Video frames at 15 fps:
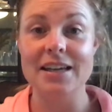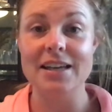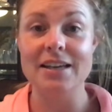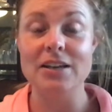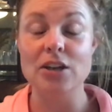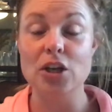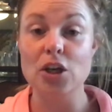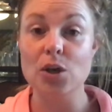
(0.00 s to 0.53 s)

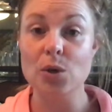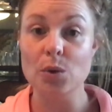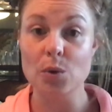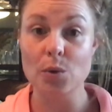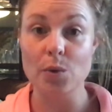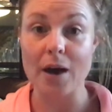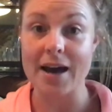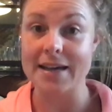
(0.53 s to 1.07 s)

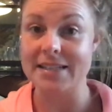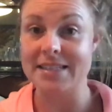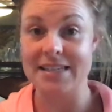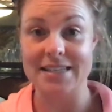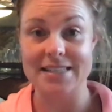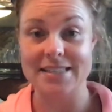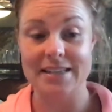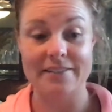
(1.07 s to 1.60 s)
new
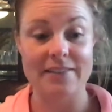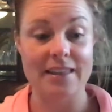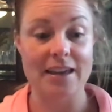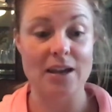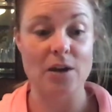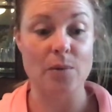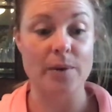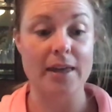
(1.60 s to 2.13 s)
ideas in
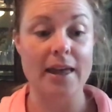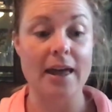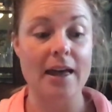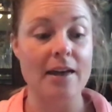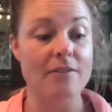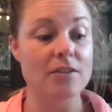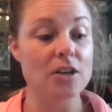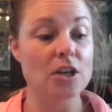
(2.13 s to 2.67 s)
there. We
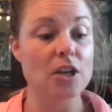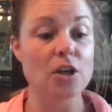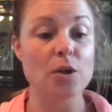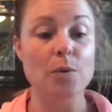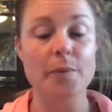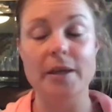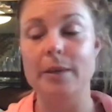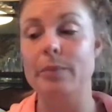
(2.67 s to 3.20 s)
have new
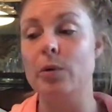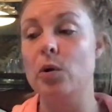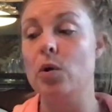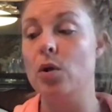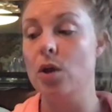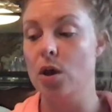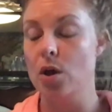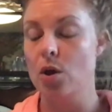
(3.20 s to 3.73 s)

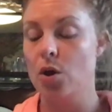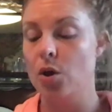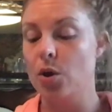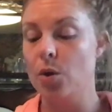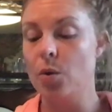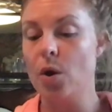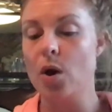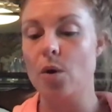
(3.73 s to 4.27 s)
people
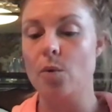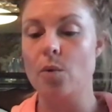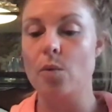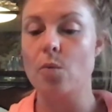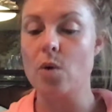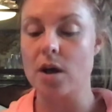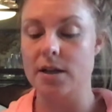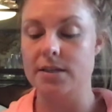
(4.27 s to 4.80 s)
who are
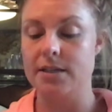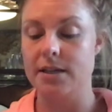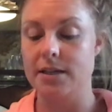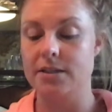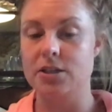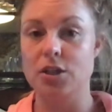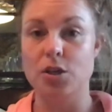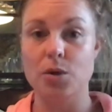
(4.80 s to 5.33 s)
wanting
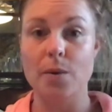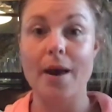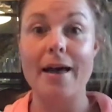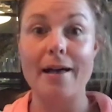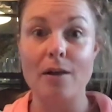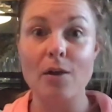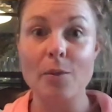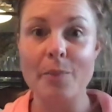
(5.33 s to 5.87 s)
to
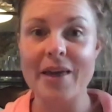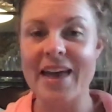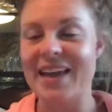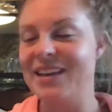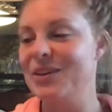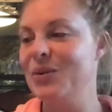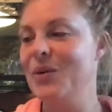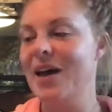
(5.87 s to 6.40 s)
help
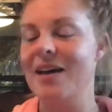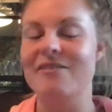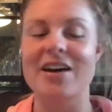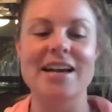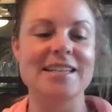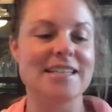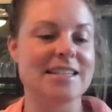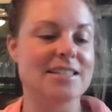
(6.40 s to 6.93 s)
and who have
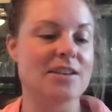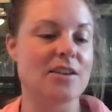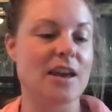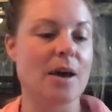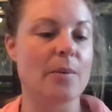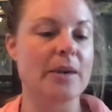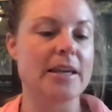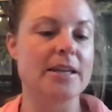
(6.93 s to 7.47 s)
ideas on
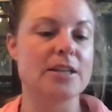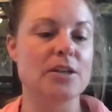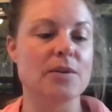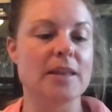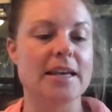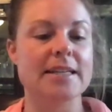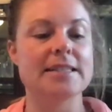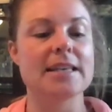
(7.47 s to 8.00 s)
how we can do
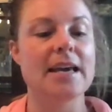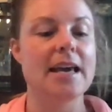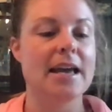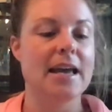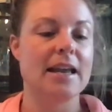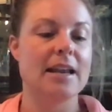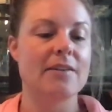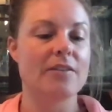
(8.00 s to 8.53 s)
this.
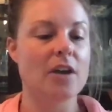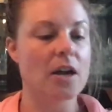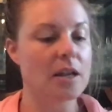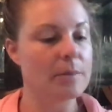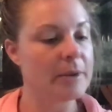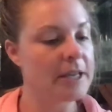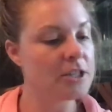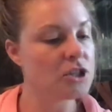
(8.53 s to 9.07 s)
And I've got a
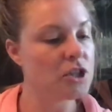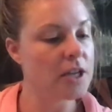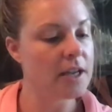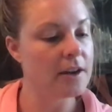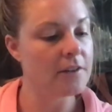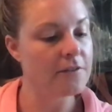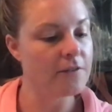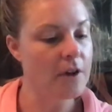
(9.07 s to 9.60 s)
picture
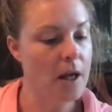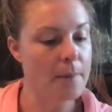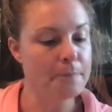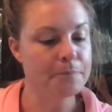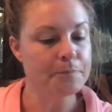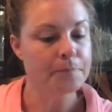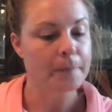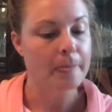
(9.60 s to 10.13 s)
here from
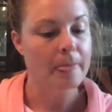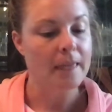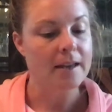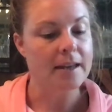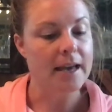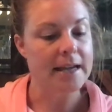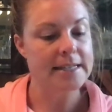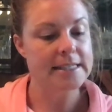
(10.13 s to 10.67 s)

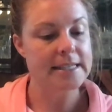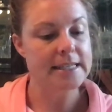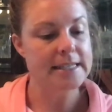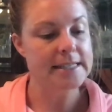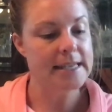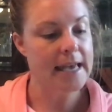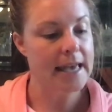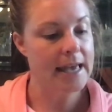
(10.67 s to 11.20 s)

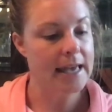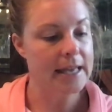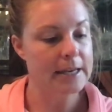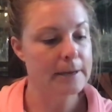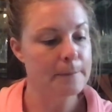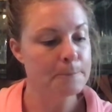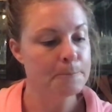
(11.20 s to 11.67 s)
1910,